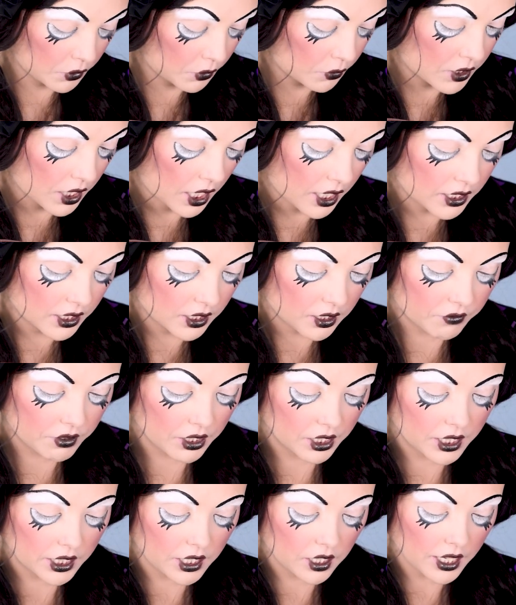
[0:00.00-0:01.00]
who died at a
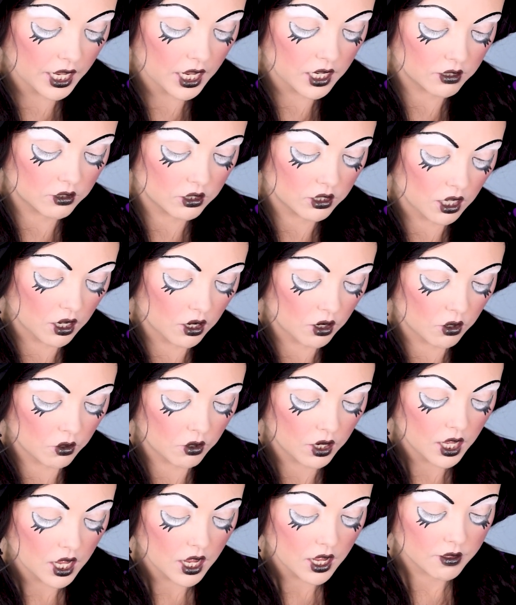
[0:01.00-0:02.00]
very young age.
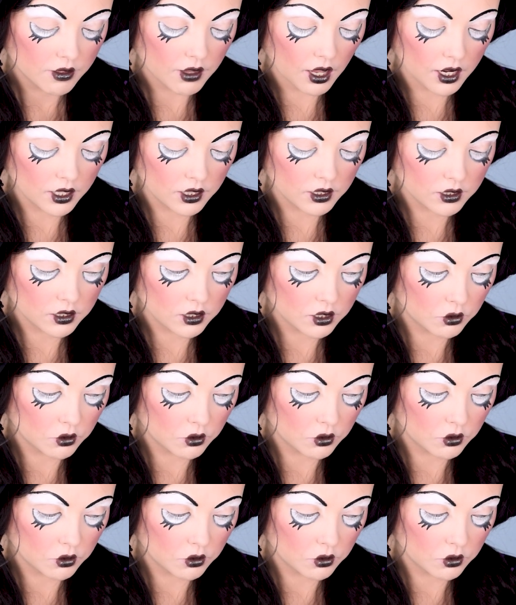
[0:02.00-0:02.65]
So that is the